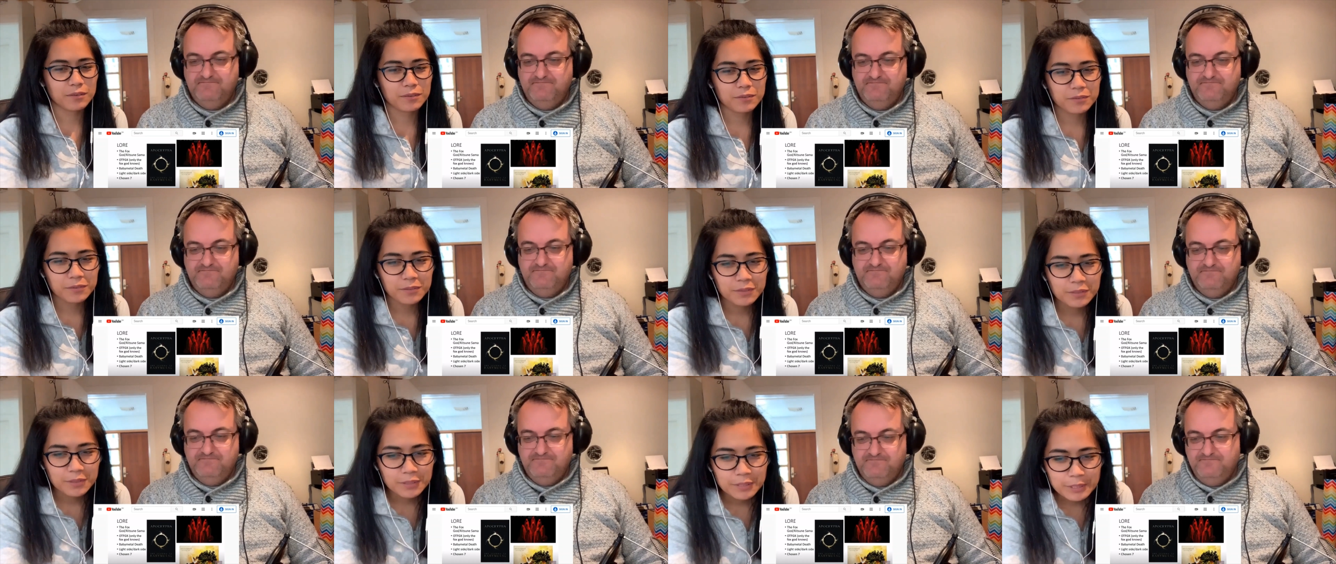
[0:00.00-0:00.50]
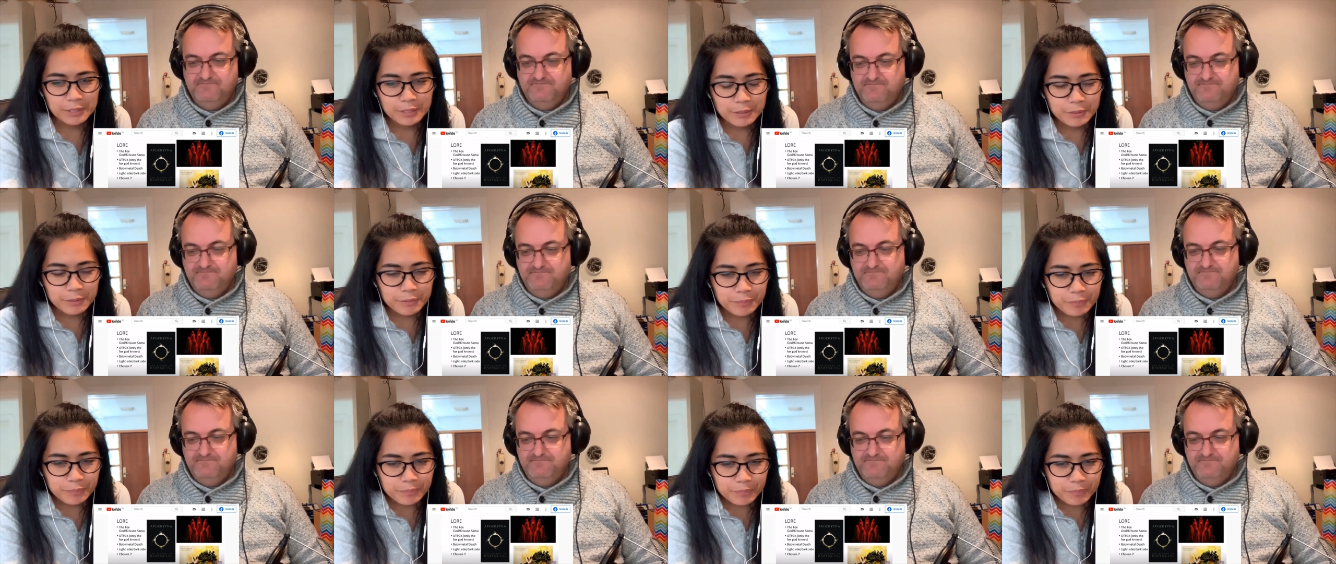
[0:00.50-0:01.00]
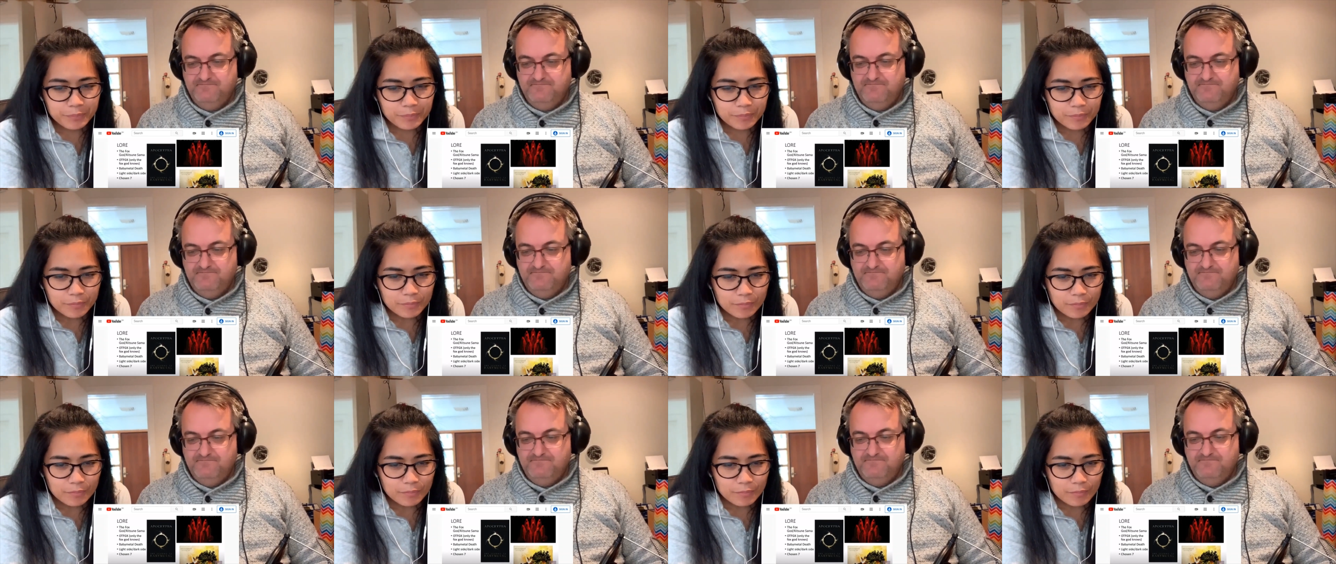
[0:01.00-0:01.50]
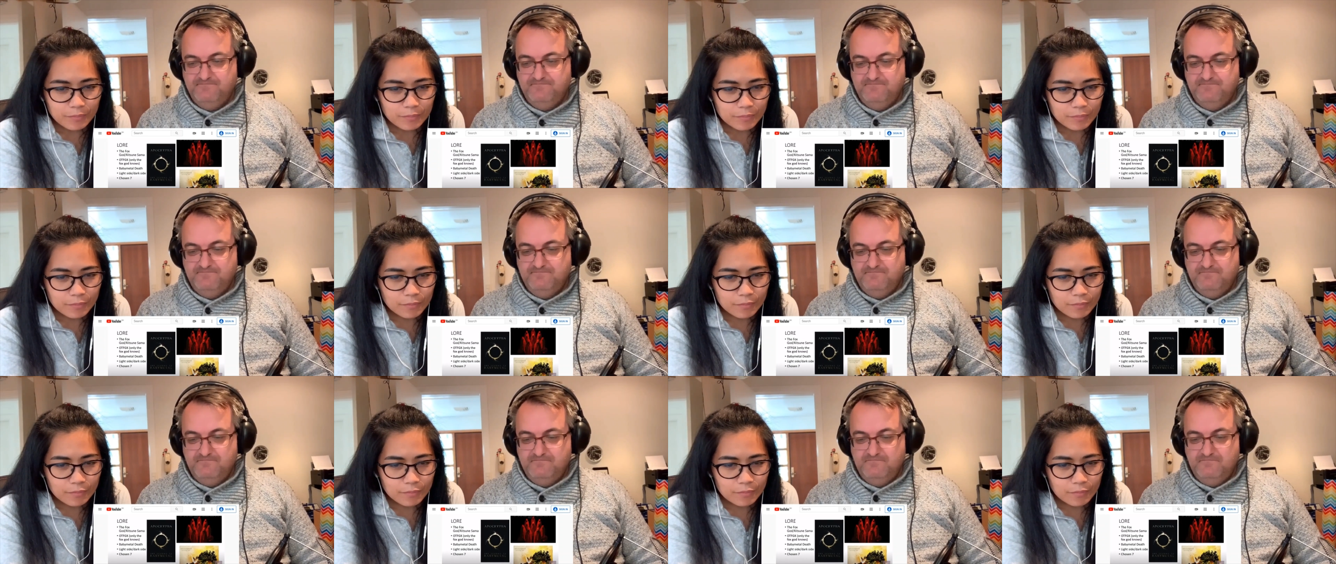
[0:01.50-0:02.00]

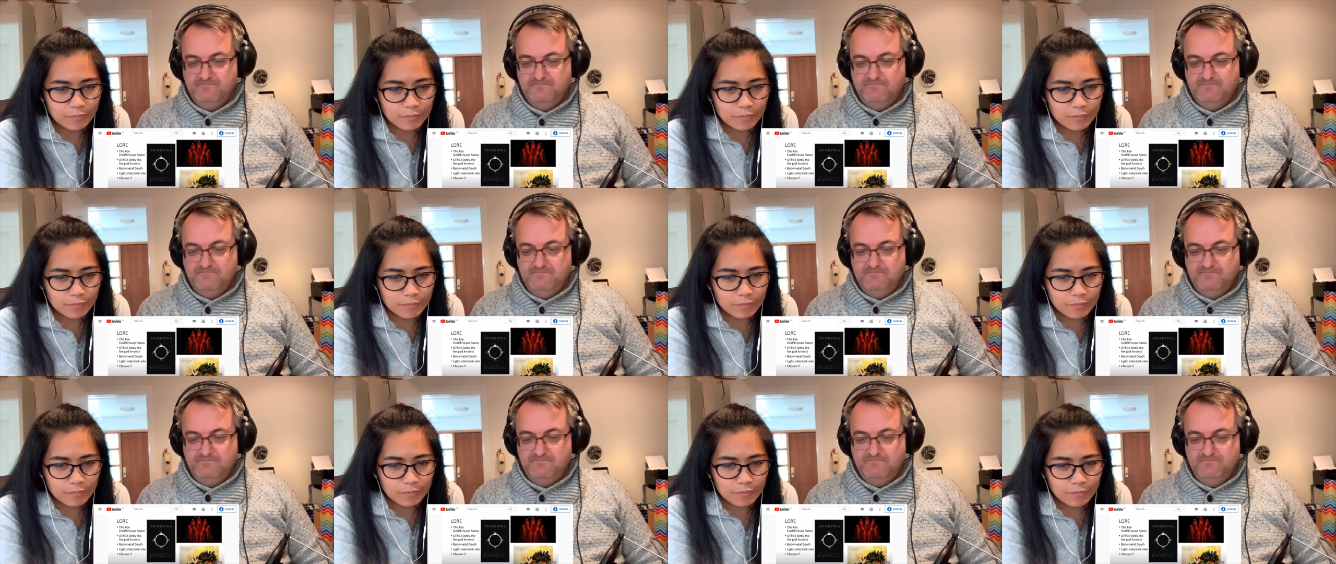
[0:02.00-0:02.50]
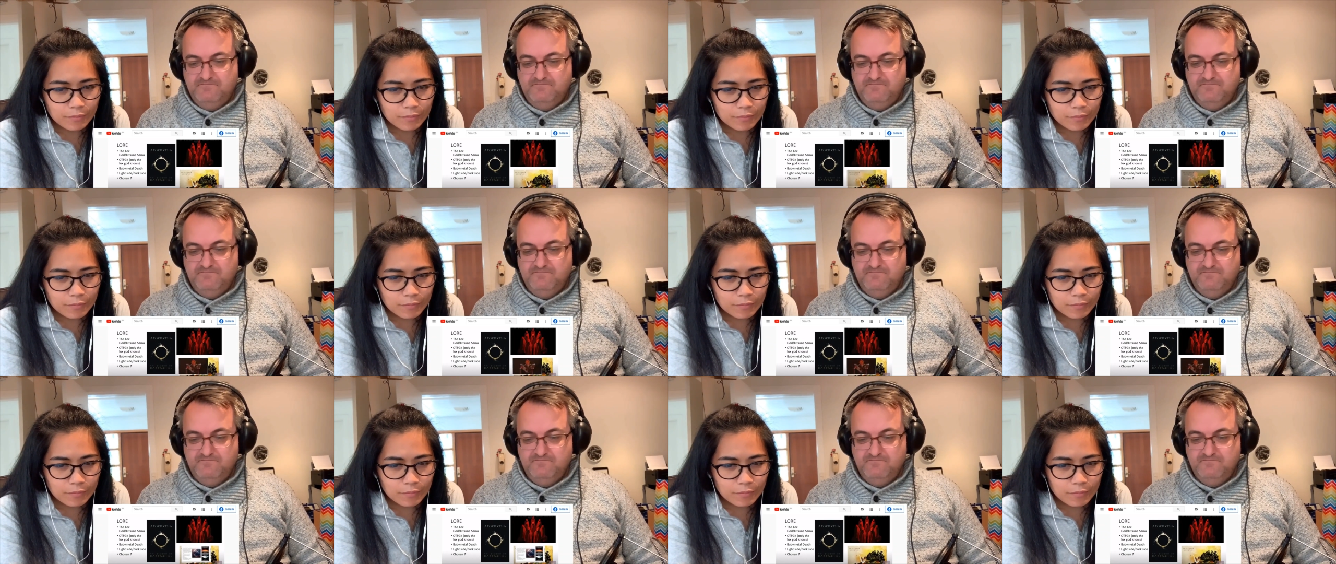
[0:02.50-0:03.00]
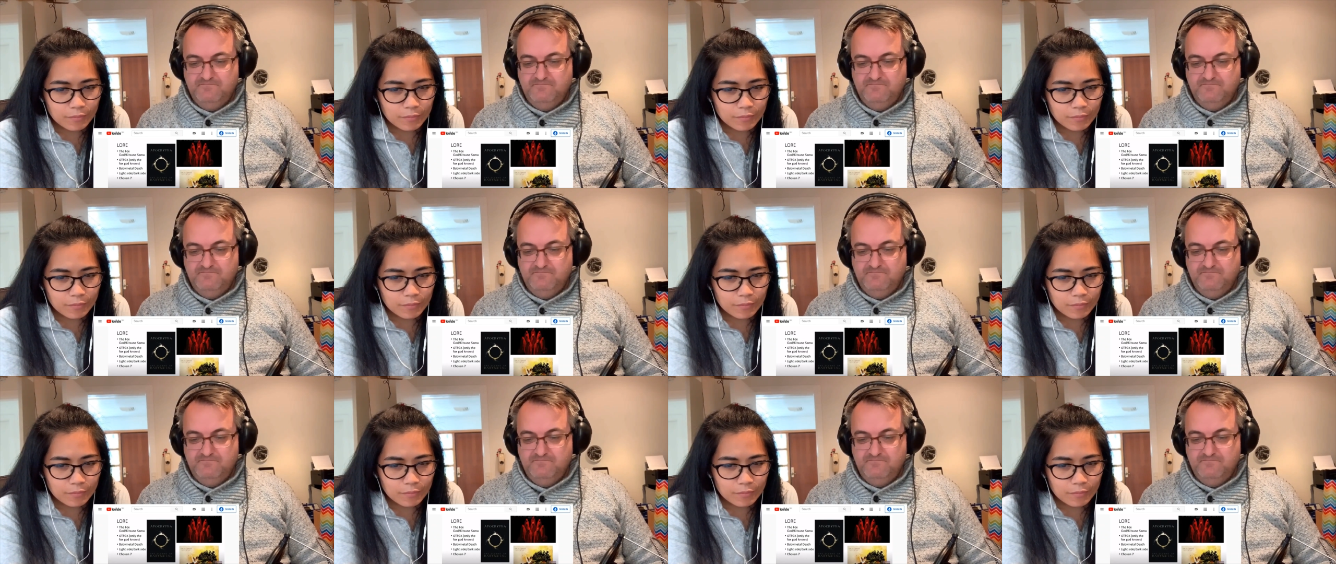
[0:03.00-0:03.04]
(silence)